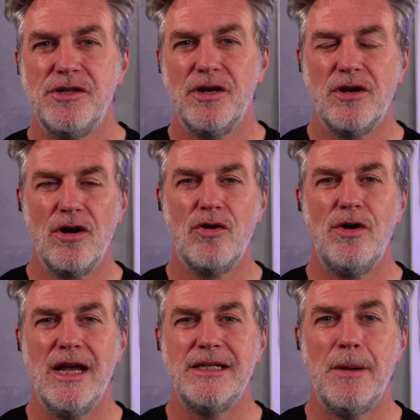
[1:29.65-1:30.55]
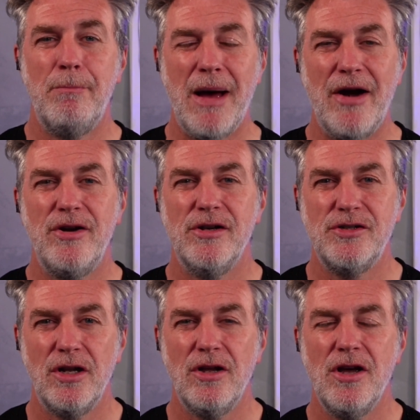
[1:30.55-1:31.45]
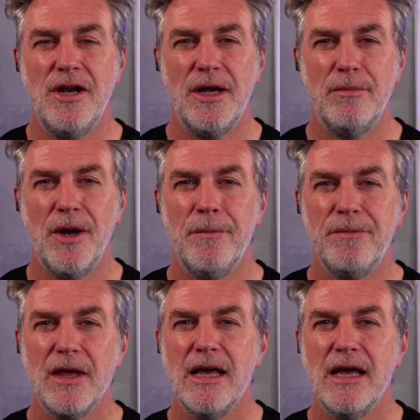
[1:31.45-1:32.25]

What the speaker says: that can create a barrier to learning, but